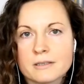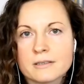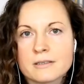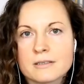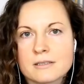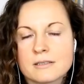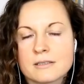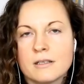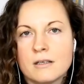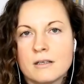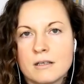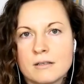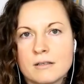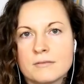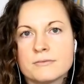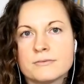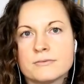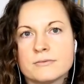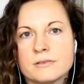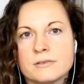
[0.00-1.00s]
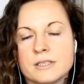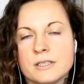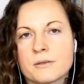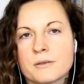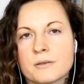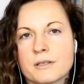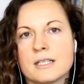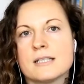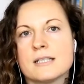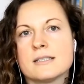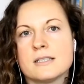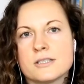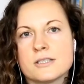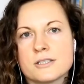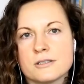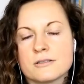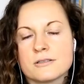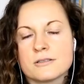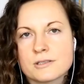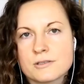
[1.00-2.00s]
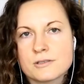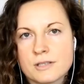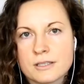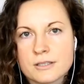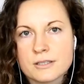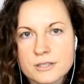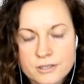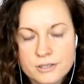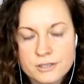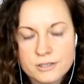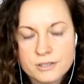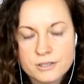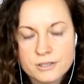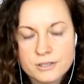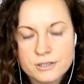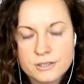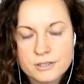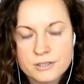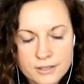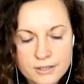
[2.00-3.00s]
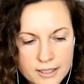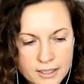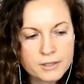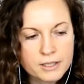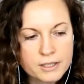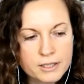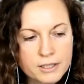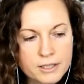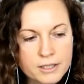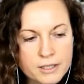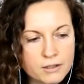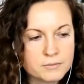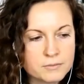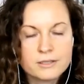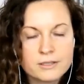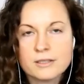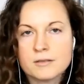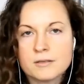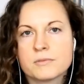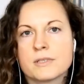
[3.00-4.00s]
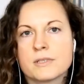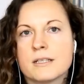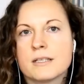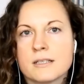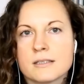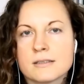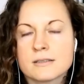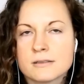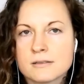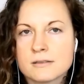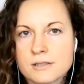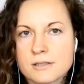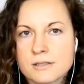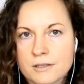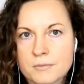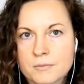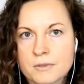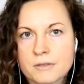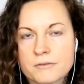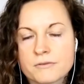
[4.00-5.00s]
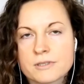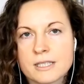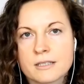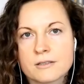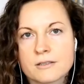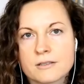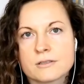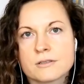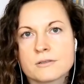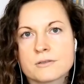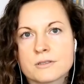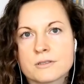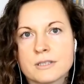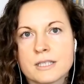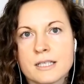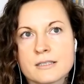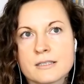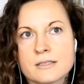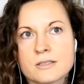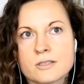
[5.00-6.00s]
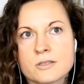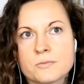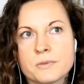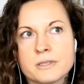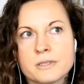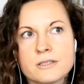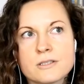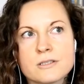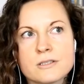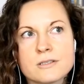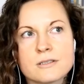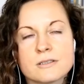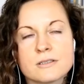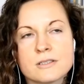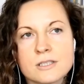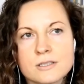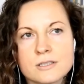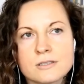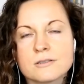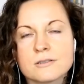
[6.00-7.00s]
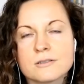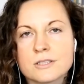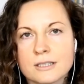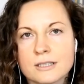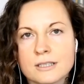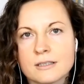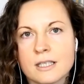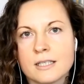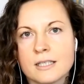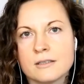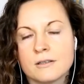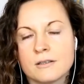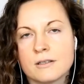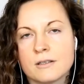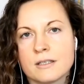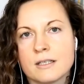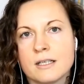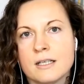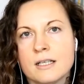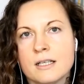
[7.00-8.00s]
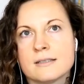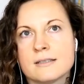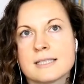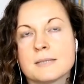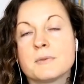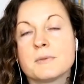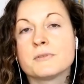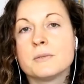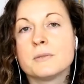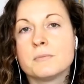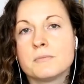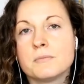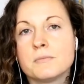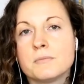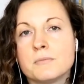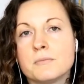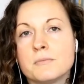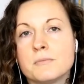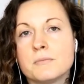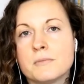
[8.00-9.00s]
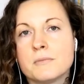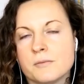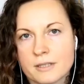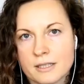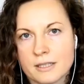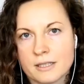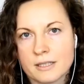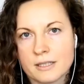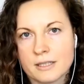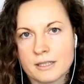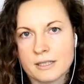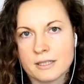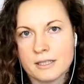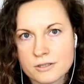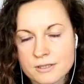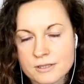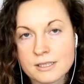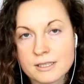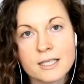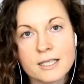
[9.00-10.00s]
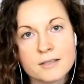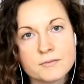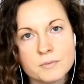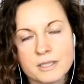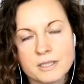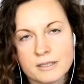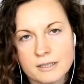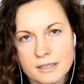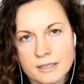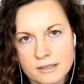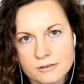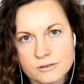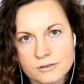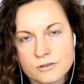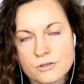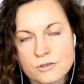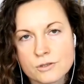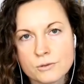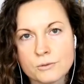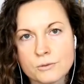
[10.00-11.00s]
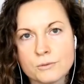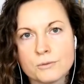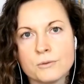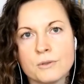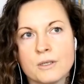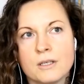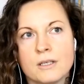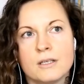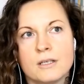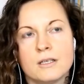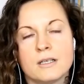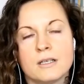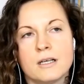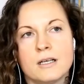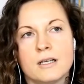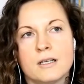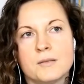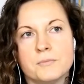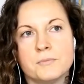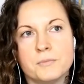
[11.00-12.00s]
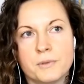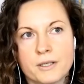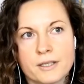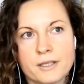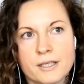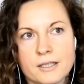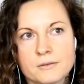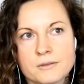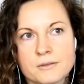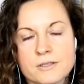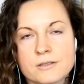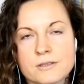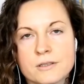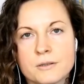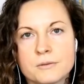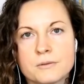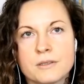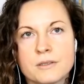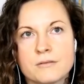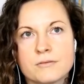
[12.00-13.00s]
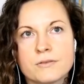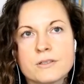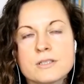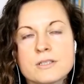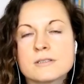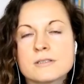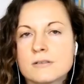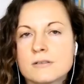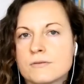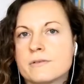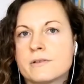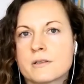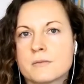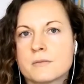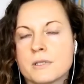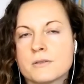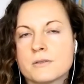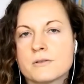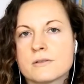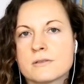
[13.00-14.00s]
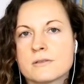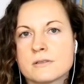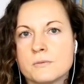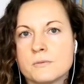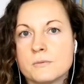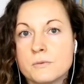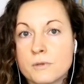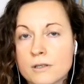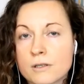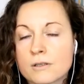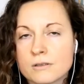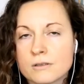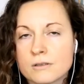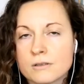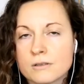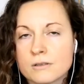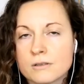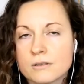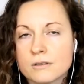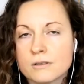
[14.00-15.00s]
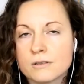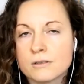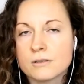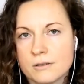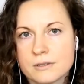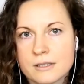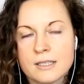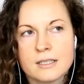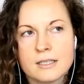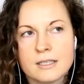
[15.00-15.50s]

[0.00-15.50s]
aspects of the organizational structure, and we call them under the umbrella term of psychosocial hazards, but that's just just to shed light on some of the most important issues that have been linked to uh, burnout. So, first and foremost, workload.